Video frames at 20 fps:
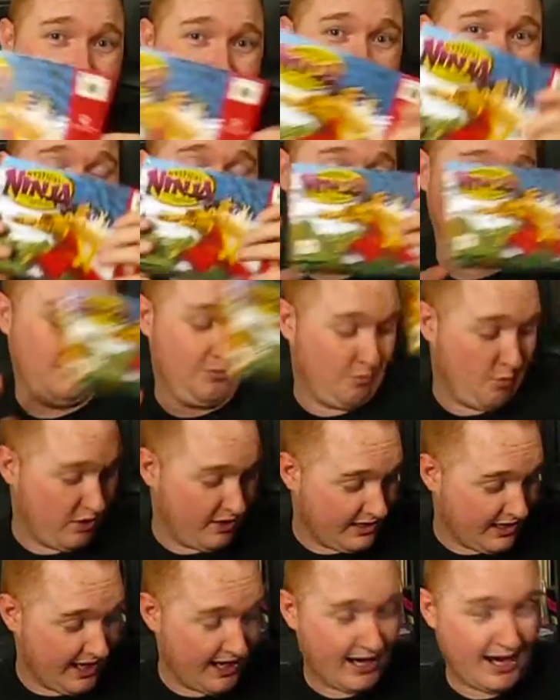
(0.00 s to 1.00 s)
it, and one
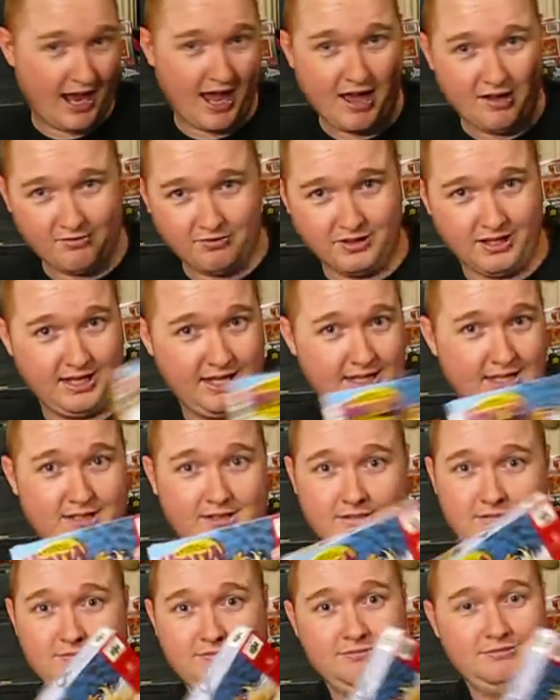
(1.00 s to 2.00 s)
day I have like
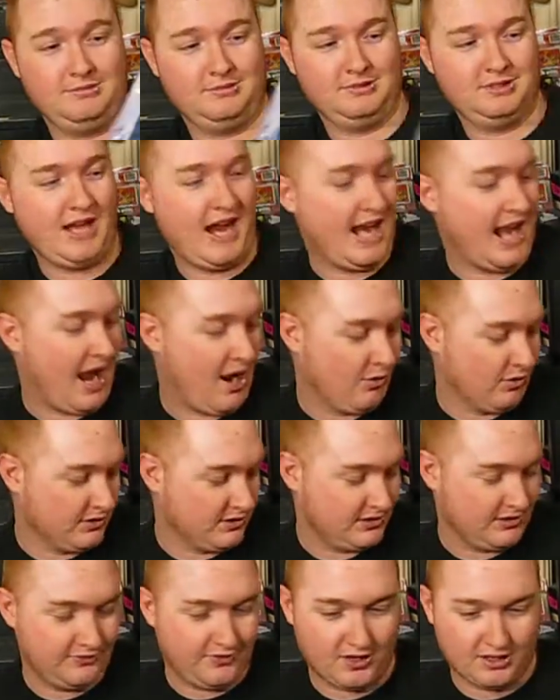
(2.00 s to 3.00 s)
10 hours
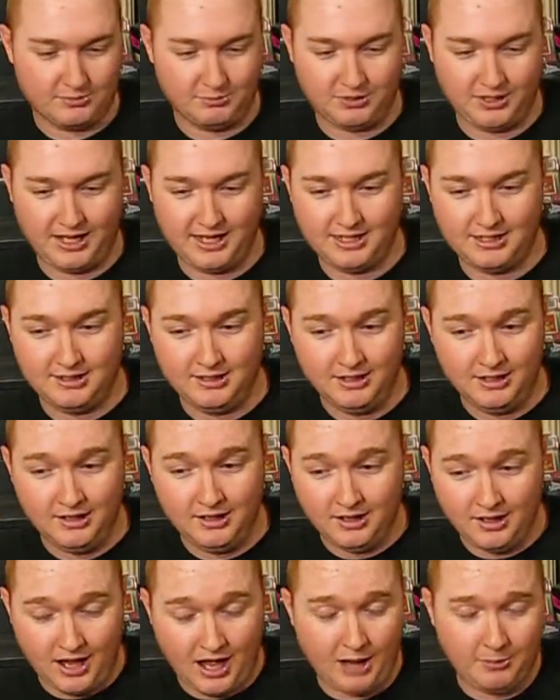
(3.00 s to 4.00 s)
to fucking play it.
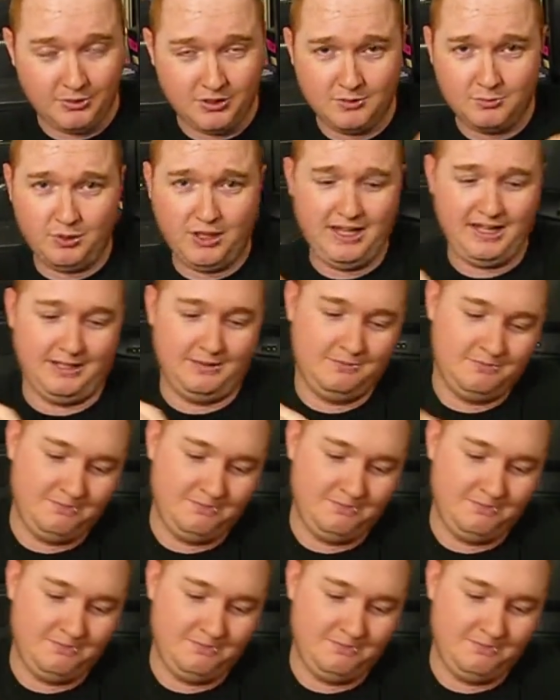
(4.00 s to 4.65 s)
I'm gonna play it.